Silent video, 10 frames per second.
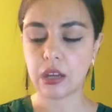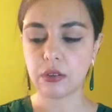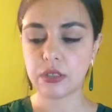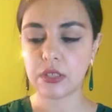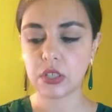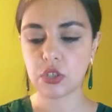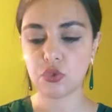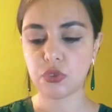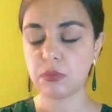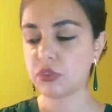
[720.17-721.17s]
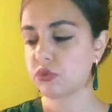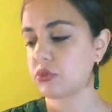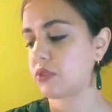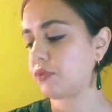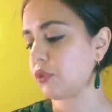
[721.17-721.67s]
out, is extremely
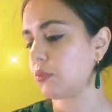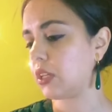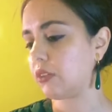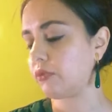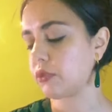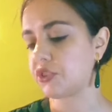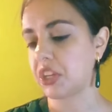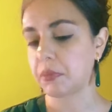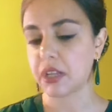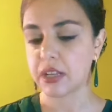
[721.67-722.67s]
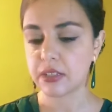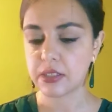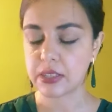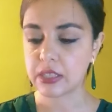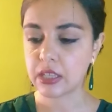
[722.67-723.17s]
transformative for
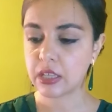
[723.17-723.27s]
Geminis.